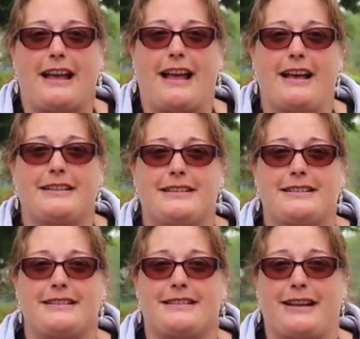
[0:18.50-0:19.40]
as
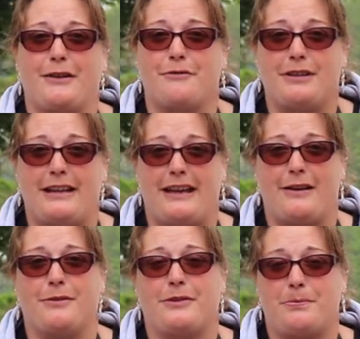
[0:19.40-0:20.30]
that really
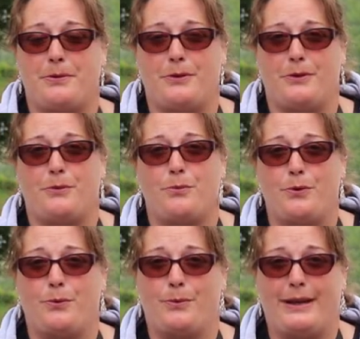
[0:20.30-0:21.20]
helps support
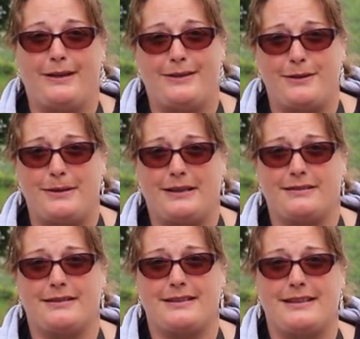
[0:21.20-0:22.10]
what we are doing.
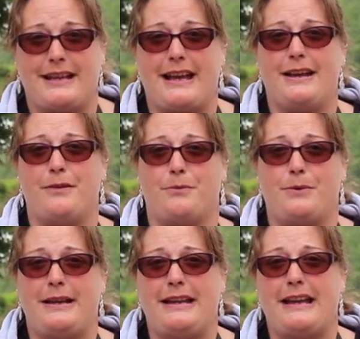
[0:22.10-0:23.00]
Today
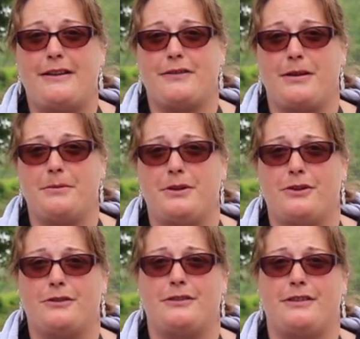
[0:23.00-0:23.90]
we have come
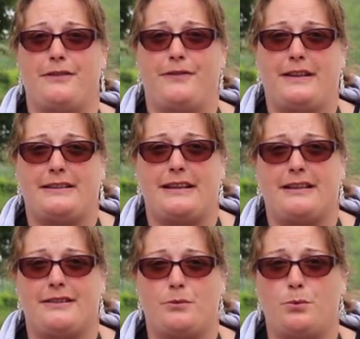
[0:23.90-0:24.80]
along to
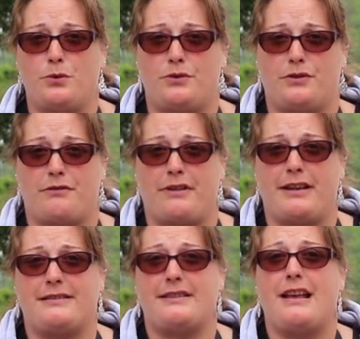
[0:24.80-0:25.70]
visit the
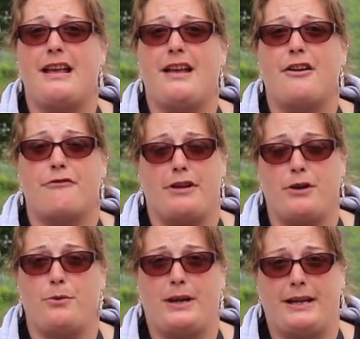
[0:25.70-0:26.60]
Watercress
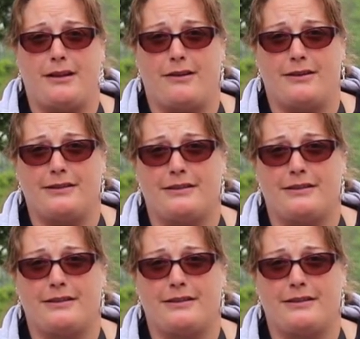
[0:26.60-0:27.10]
railway line.